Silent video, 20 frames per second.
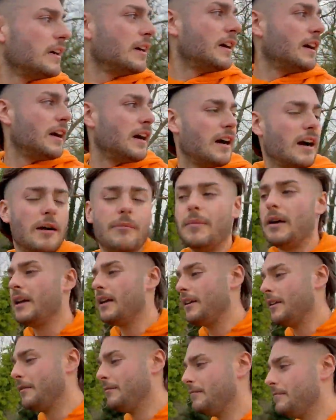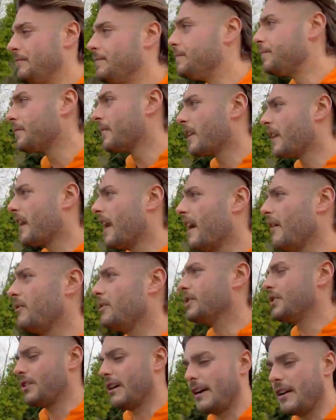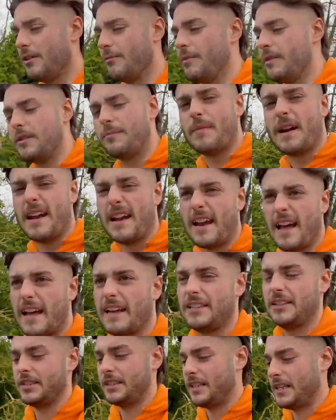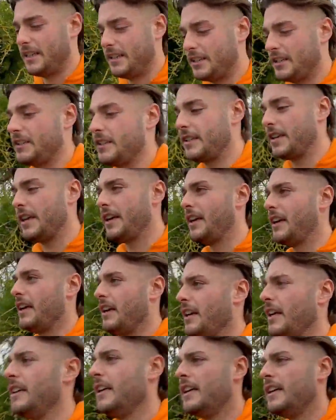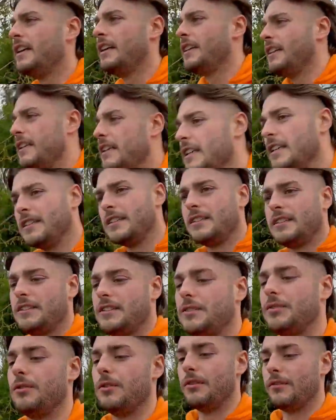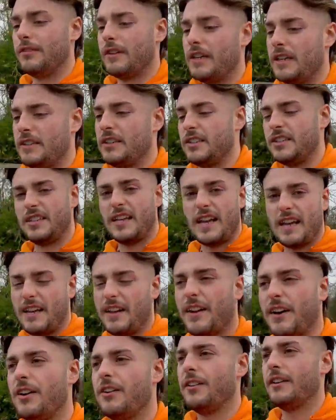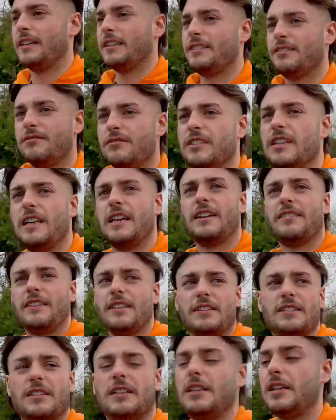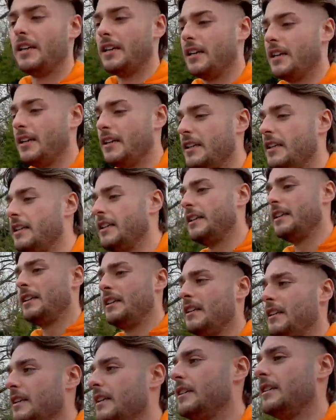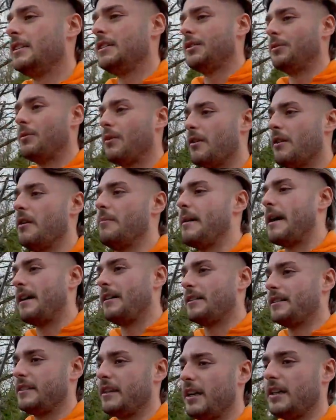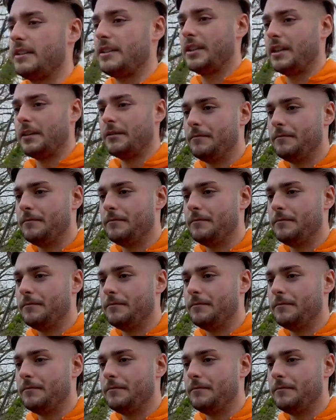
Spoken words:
Yeah, we should crack on with the main hedge and then just sort of just let her know that there's not really anything to worry about as such.